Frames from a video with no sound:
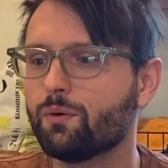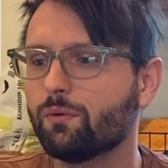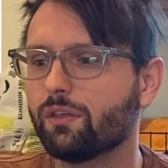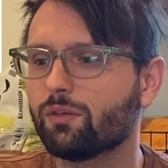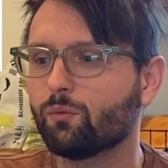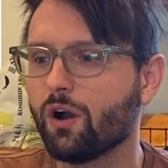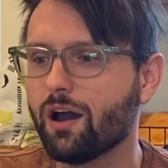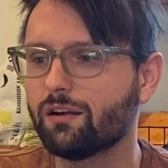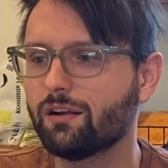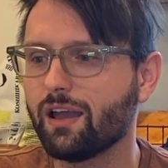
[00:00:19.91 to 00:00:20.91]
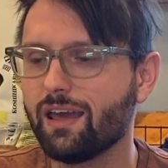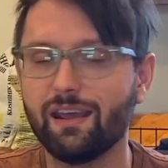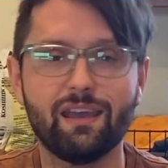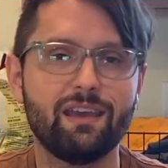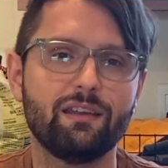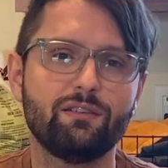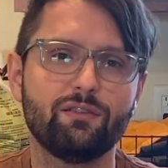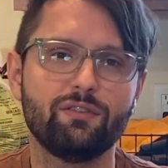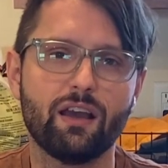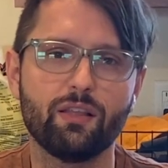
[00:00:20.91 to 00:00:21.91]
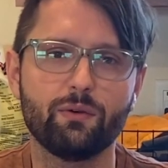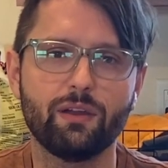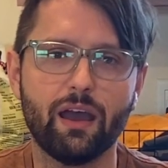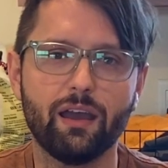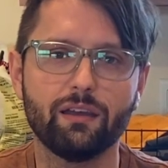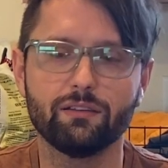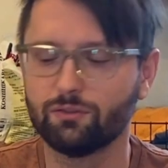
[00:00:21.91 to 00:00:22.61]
with water and a hint of yellow dye.